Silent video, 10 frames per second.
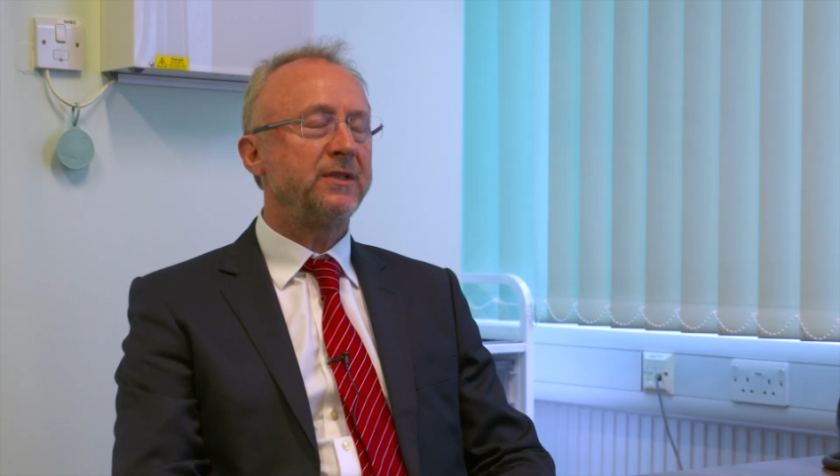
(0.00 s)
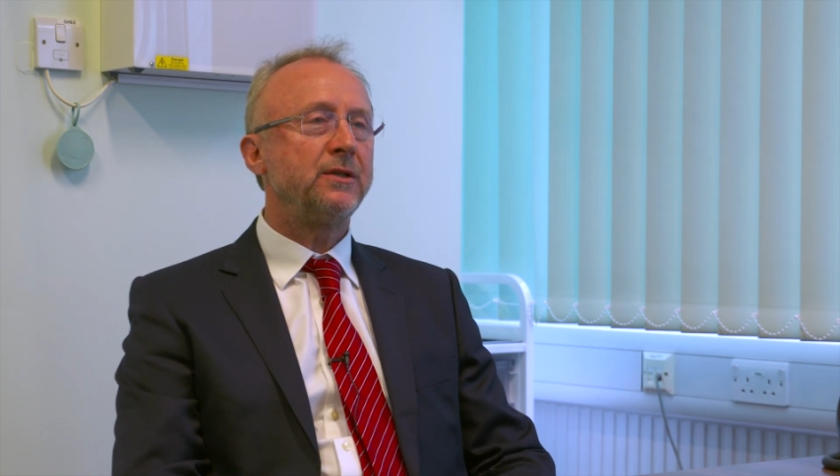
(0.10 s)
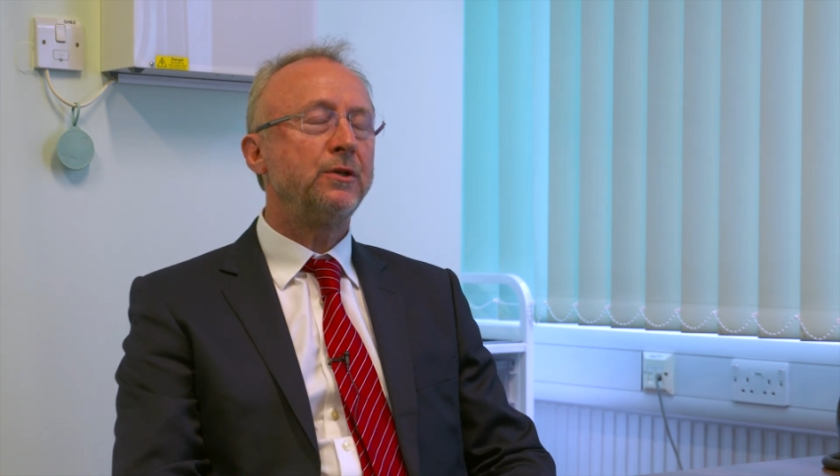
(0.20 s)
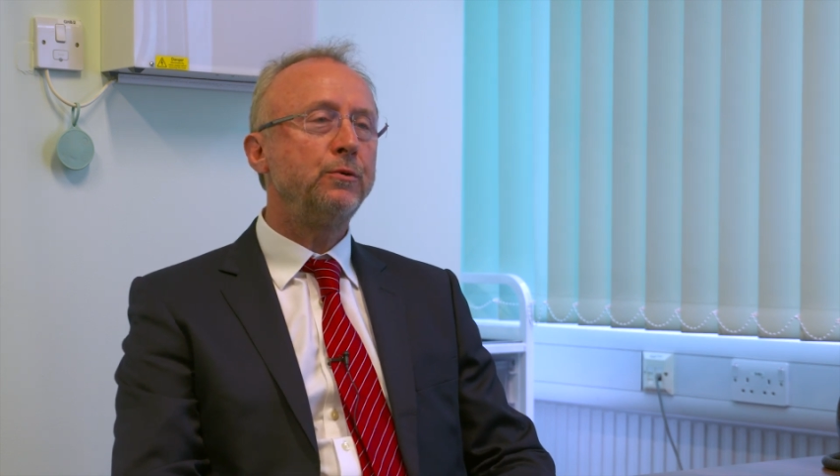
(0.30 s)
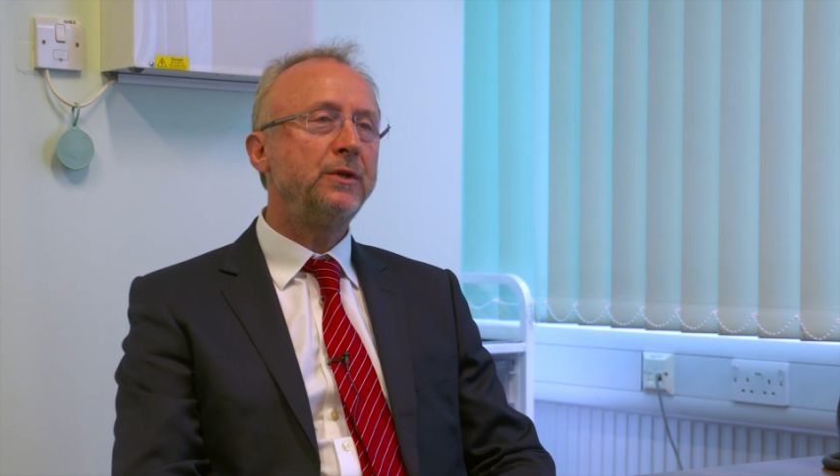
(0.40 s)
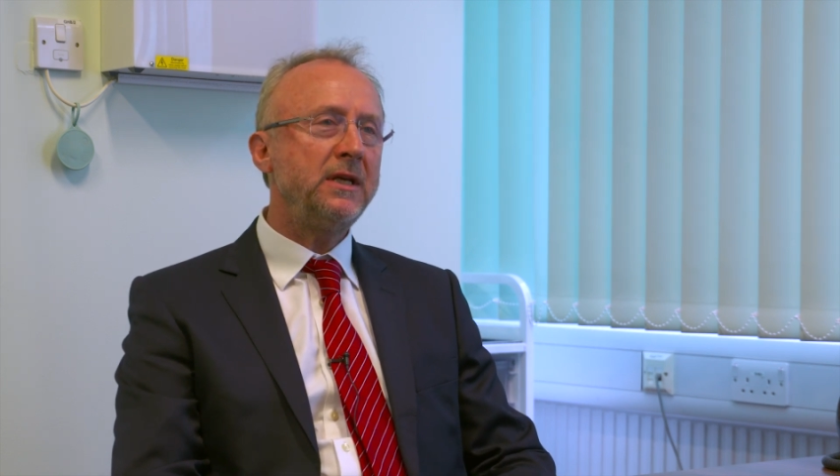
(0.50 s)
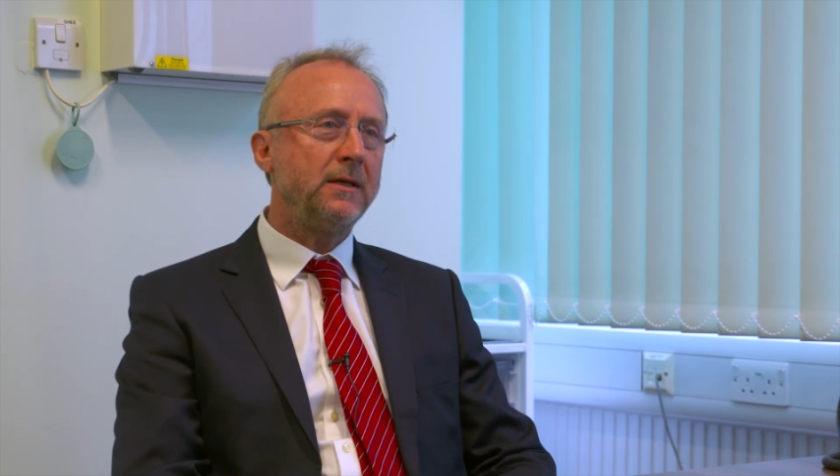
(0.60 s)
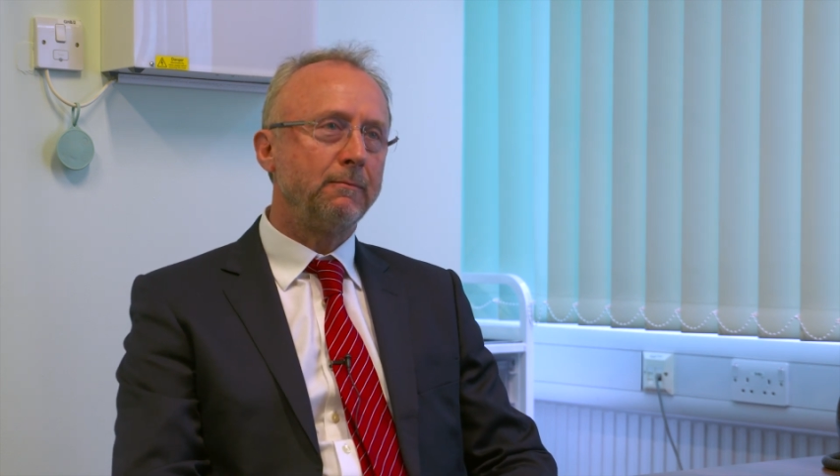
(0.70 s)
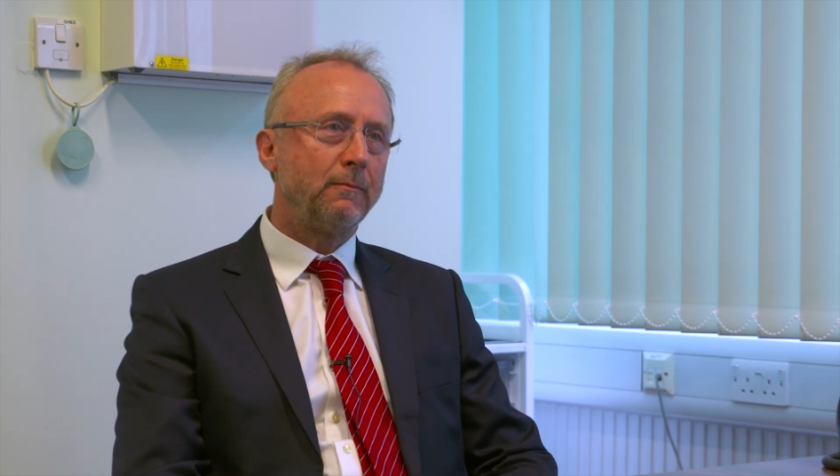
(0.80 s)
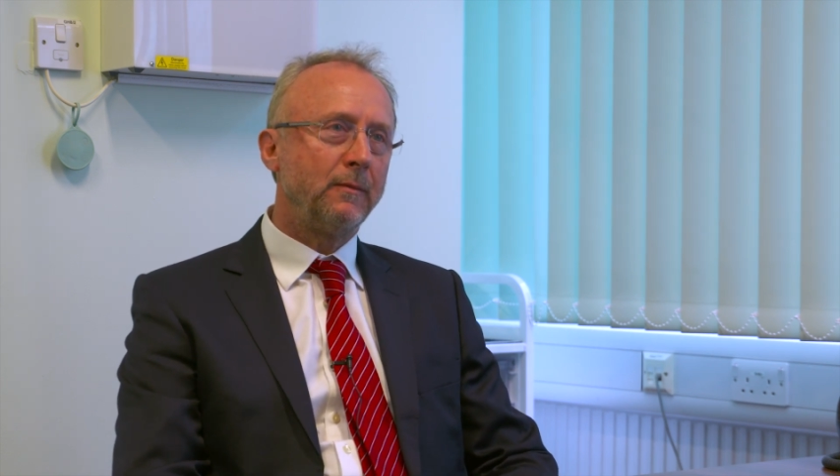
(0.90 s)
the
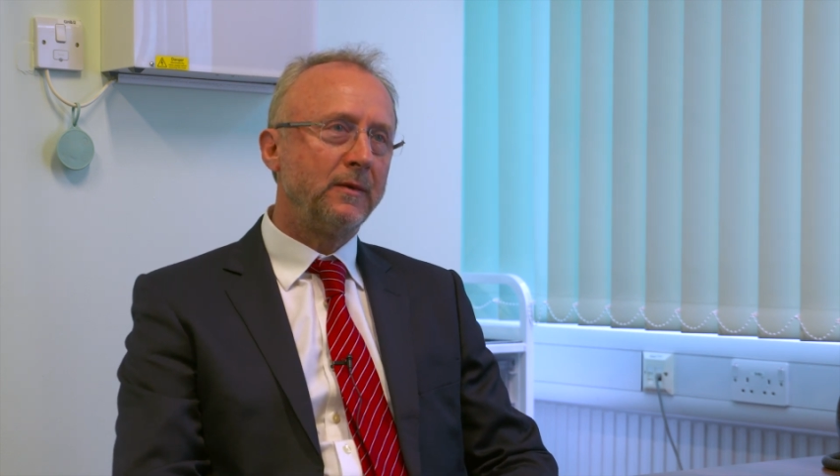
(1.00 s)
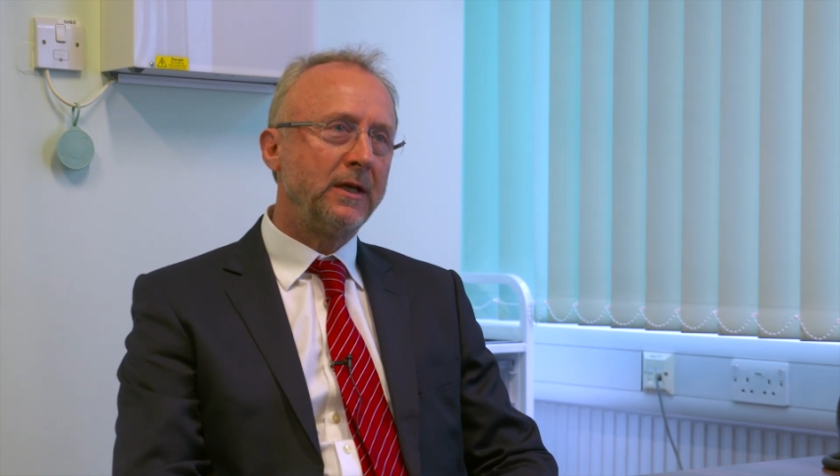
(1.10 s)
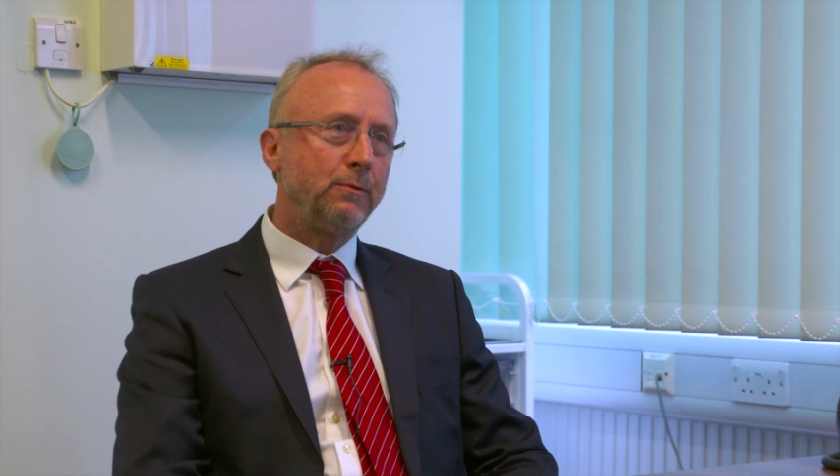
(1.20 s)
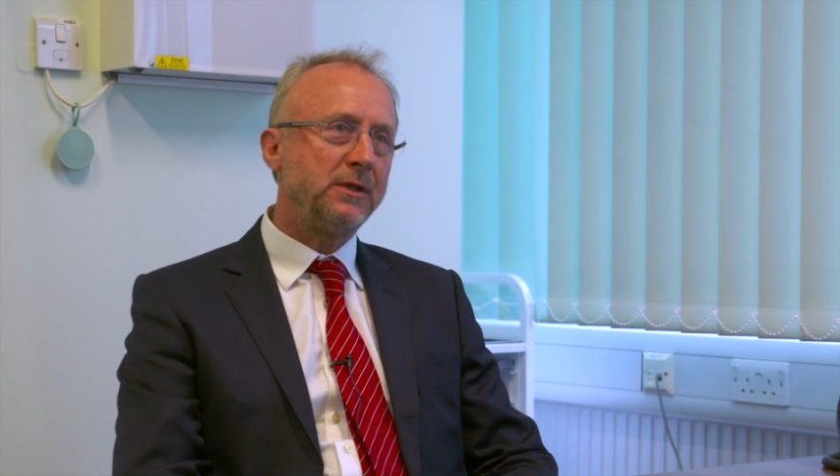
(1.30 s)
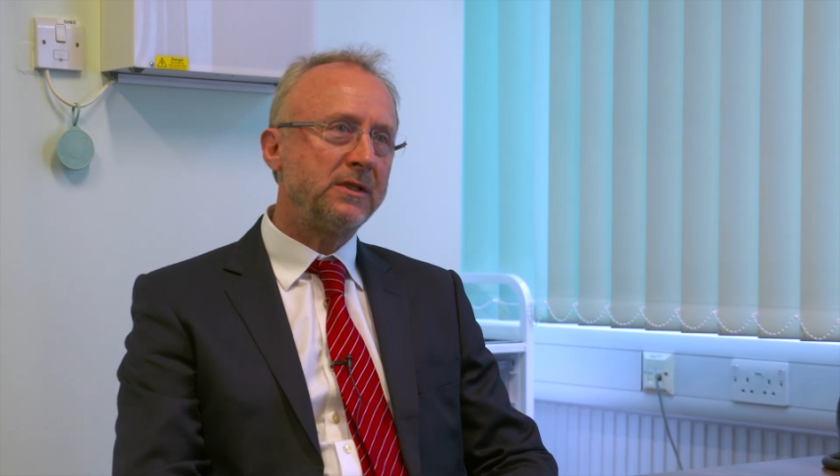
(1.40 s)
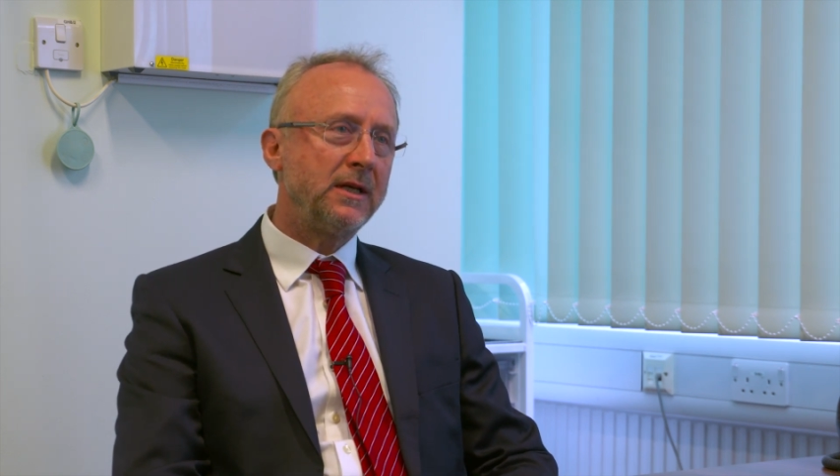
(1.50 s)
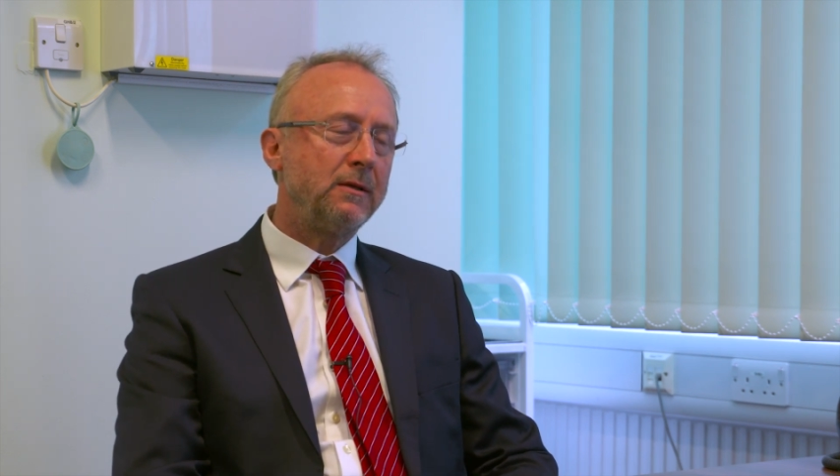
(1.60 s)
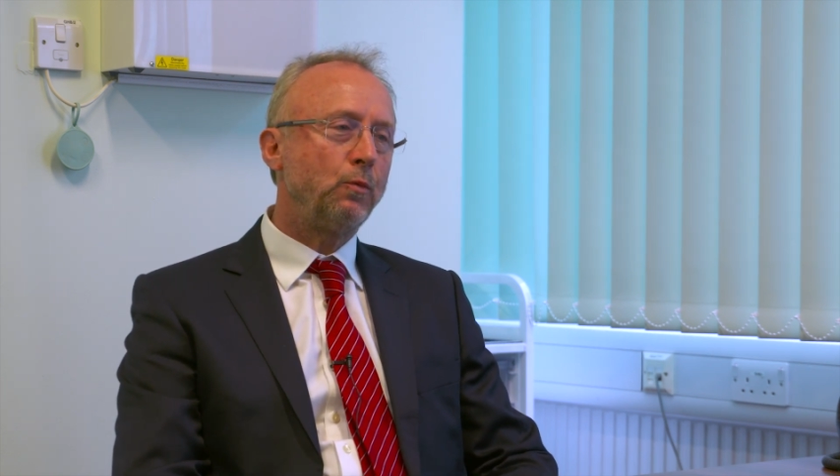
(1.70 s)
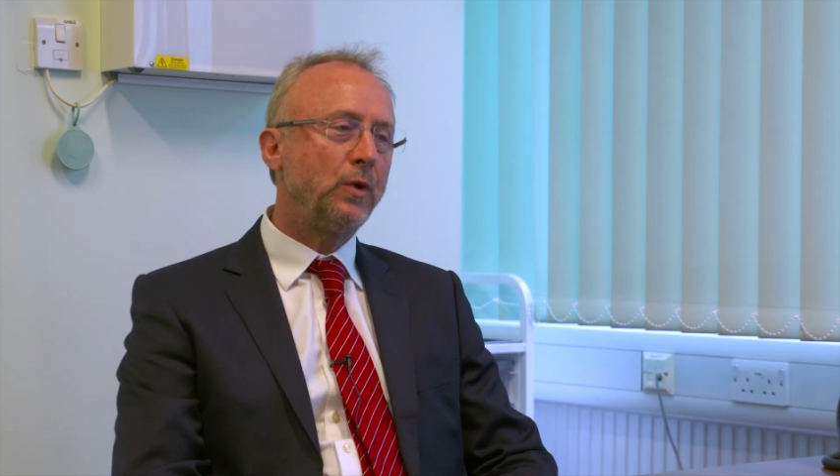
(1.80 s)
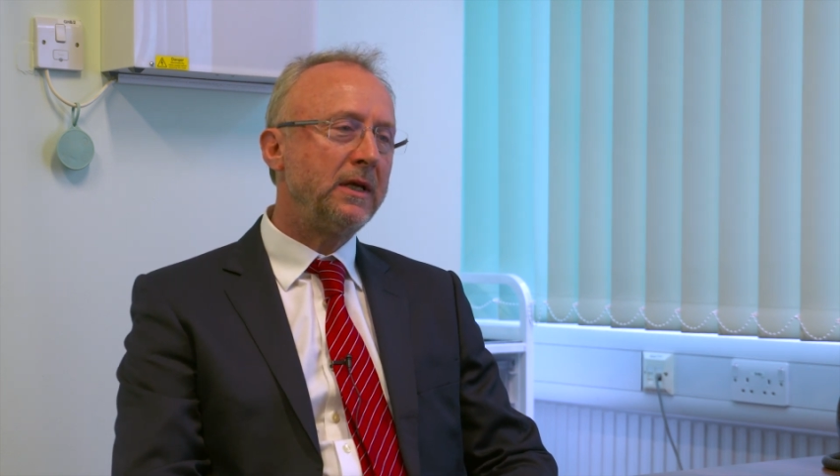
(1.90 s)
2D that we
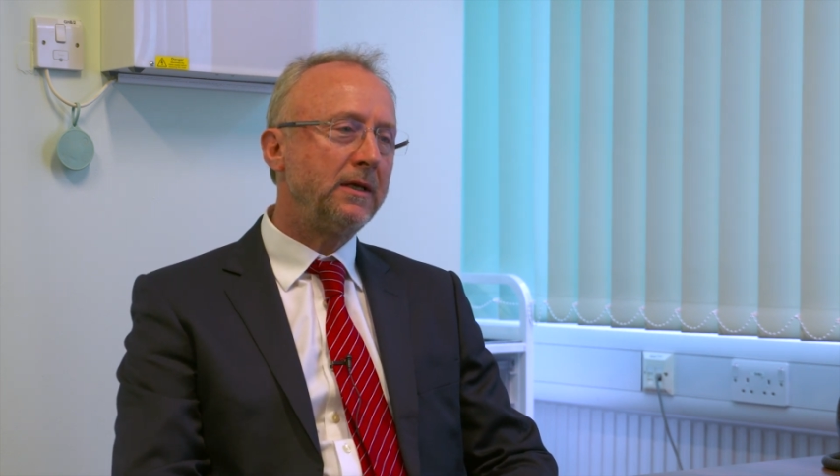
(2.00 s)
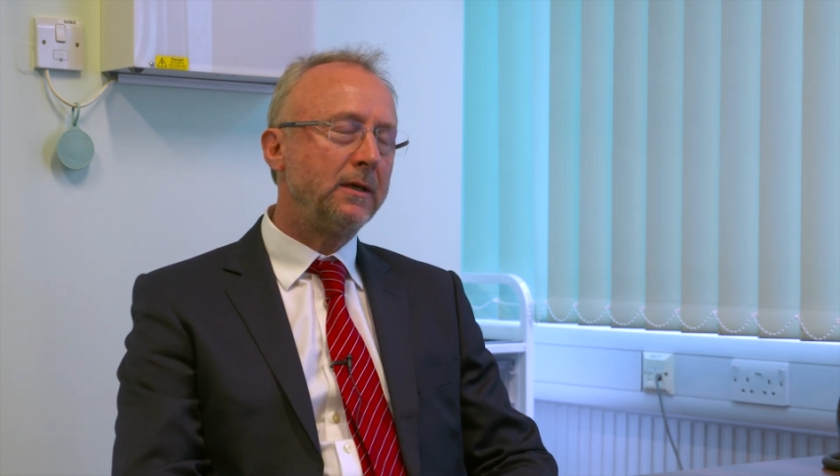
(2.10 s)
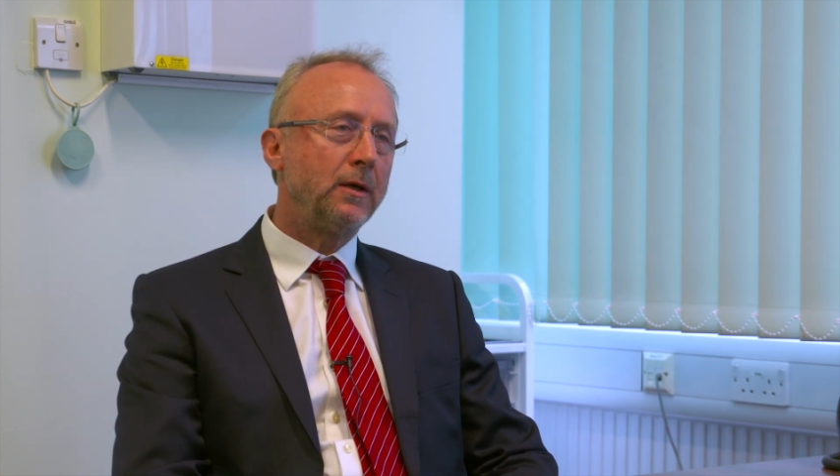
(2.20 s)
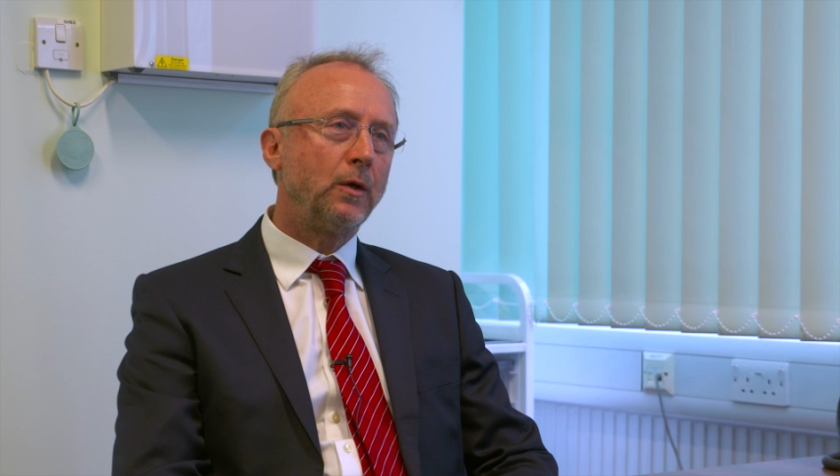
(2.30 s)
said we